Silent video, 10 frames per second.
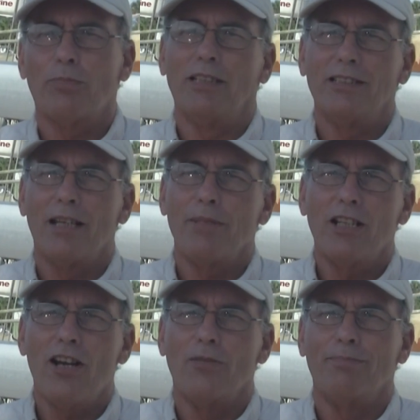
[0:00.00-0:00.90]
please let me
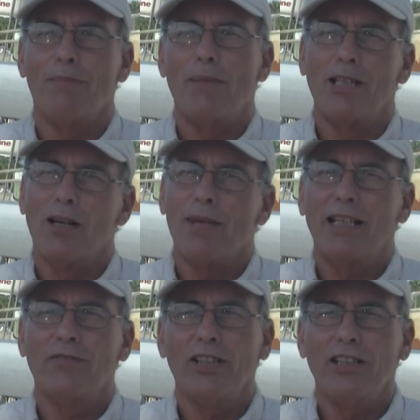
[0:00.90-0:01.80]
know. Maybe I'll
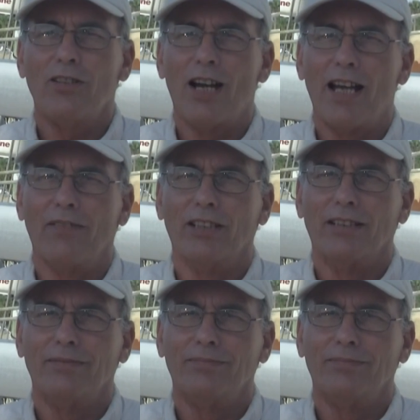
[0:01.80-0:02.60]
make a video out of it.